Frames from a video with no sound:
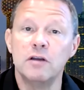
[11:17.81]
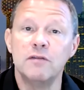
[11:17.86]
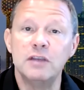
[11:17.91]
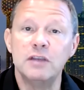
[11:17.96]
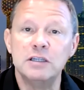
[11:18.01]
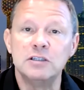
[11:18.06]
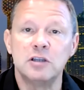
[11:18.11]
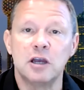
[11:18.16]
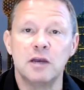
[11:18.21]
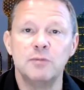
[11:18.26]
of
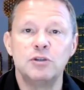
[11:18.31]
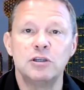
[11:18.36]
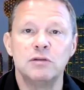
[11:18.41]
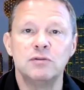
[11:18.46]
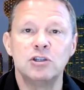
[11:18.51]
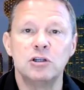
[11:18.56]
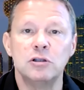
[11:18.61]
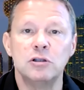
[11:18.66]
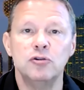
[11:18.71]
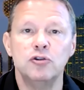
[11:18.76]
these types of
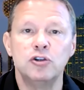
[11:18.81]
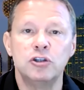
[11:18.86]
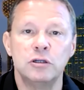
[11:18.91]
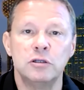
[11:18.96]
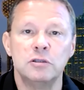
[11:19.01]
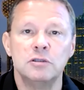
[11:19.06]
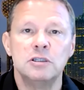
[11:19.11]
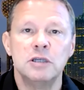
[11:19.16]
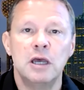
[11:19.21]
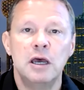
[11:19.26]

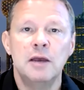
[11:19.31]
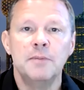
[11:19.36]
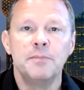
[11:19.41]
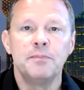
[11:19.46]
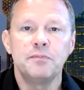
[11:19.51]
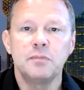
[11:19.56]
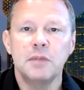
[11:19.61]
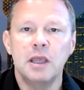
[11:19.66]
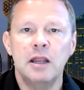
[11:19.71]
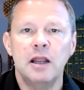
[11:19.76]
solutions.
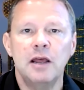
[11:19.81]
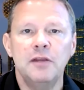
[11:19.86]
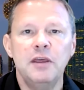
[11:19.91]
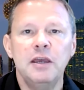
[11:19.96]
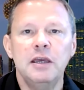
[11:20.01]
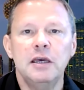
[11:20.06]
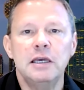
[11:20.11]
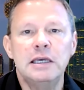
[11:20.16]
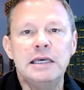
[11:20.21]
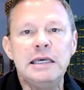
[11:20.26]
And I
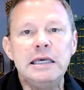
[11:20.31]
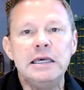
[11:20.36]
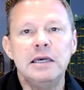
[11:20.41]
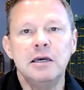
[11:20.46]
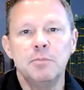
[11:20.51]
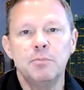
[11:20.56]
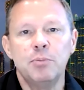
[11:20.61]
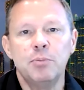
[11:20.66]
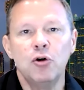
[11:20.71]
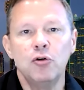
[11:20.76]
think a key
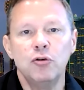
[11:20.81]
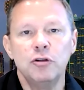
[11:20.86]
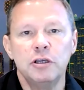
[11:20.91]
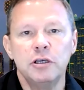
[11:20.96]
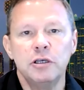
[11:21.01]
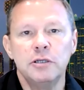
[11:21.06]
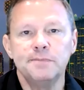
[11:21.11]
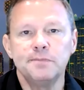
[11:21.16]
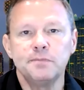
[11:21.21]
component